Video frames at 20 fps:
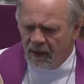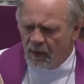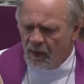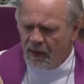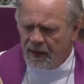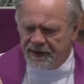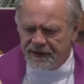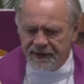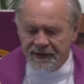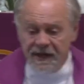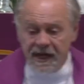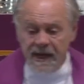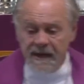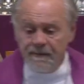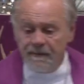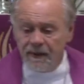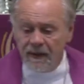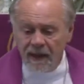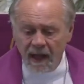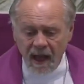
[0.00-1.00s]
with
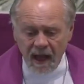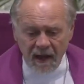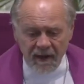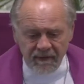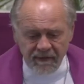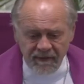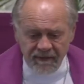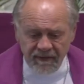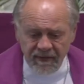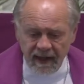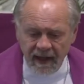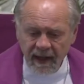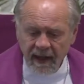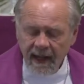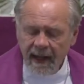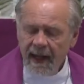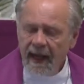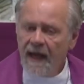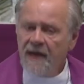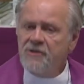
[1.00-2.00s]
deep love,
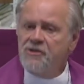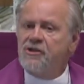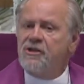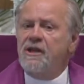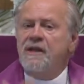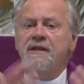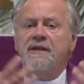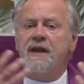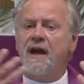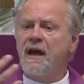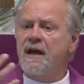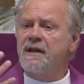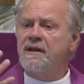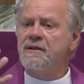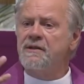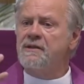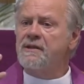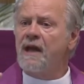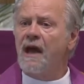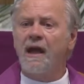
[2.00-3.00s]
and she
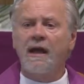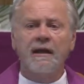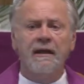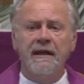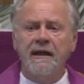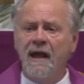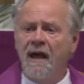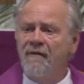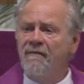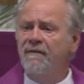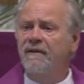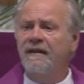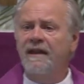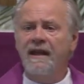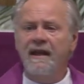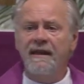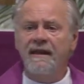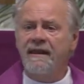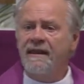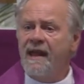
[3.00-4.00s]
does a
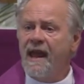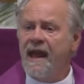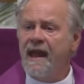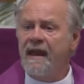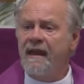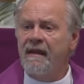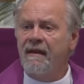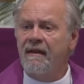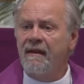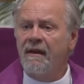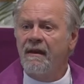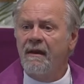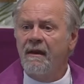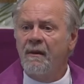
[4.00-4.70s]
lovely thing